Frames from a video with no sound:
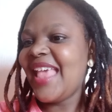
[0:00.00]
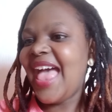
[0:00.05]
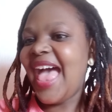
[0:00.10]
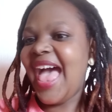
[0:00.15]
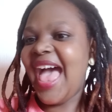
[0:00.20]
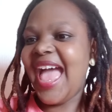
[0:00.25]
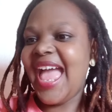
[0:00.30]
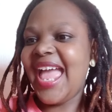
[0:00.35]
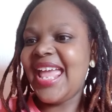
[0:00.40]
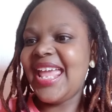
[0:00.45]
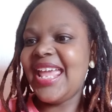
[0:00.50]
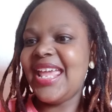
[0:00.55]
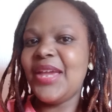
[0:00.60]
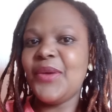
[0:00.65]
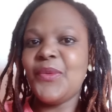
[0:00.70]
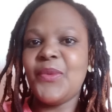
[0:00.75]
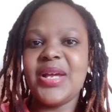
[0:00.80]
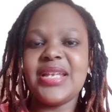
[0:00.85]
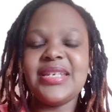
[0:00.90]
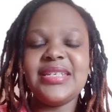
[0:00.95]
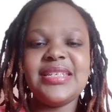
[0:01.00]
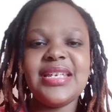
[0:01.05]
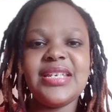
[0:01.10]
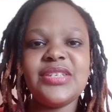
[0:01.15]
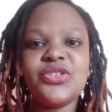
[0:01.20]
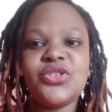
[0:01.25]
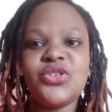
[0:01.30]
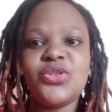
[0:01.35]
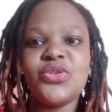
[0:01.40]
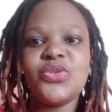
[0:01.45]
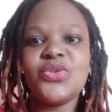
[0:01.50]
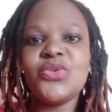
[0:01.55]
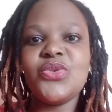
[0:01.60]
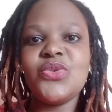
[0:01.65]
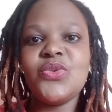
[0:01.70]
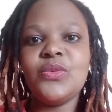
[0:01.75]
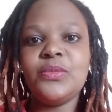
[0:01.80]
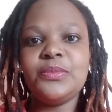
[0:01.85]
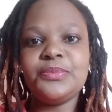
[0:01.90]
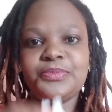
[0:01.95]
I want us
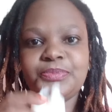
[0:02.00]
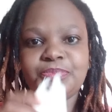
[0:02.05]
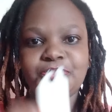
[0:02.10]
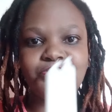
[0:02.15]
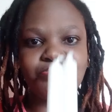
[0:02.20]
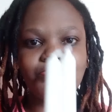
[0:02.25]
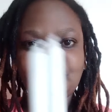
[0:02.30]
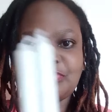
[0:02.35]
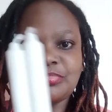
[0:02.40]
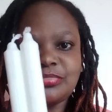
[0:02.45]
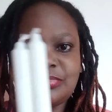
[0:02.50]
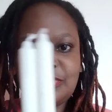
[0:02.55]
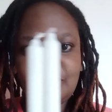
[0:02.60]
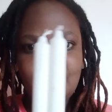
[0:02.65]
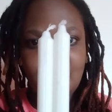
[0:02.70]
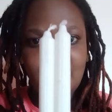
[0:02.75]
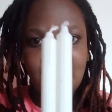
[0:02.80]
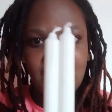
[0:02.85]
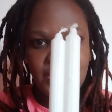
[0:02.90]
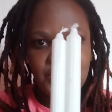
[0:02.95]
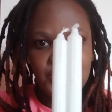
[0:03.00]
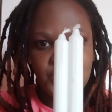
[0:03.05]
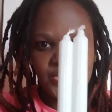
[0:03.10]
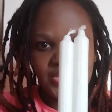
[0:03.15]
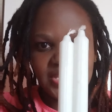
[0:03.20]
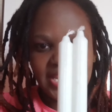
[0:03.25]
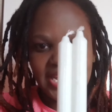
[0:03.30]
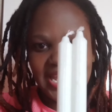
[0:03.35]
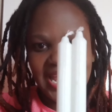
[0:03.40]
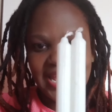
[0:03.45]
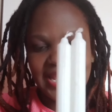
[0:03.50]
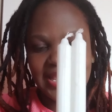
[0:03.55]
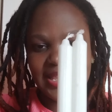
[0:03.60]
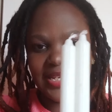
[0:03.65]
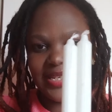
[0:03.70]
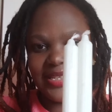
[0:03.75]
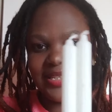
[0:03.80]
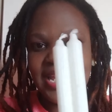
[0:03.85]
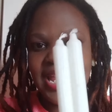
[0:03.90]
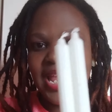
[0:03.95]
to use the
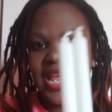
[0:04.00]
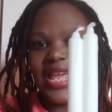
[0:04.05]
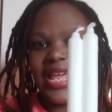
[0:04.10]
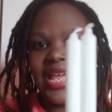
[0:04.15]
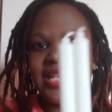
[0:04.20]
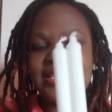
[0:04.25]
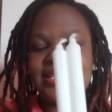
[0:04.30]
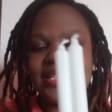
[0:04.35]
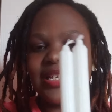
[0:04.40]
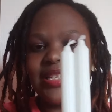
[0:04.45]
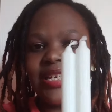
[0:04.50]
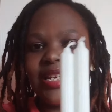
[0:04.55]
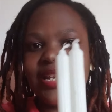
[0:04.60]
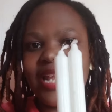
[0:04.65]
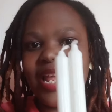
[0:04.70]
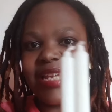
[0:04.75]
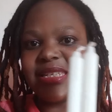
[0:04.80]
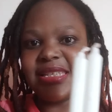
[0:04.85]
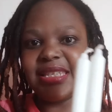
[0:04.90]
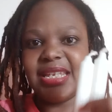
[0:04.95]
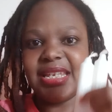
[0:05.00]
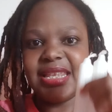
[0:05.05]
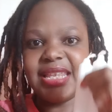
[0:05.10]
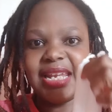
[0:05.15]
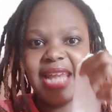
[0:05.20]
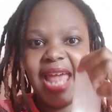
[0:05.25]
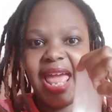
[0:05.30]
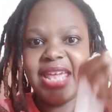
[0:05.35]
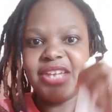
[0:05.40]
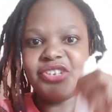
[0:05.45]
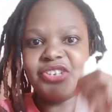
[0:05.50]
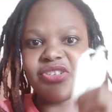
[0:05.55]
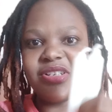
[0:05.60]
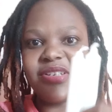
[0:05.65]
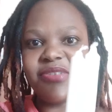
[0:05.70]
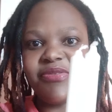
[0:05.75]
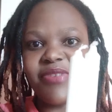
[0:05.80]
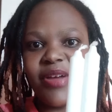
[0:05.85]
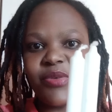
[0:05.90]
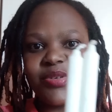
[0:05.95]
candles. It's such a nice thing that I
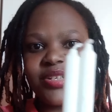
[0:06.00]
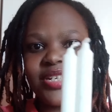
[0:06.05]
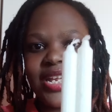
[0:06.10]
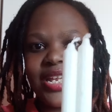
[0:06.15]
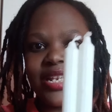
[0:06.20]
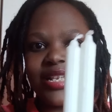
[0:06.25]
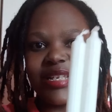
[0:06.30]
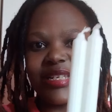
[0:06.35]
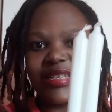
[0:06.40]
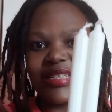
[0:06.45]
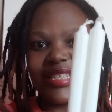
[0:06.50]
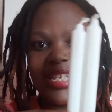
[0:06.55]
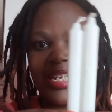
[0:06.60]
actually found candles